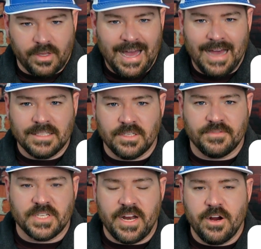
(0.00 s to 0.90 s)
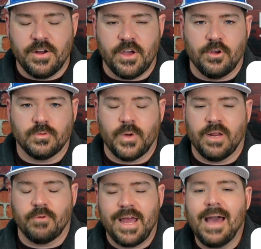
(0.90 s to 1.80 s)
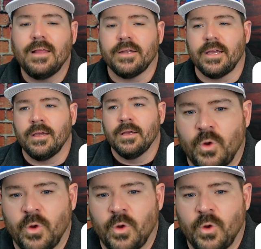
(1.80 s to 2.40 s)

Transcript: kinds of scenarios, when in reality,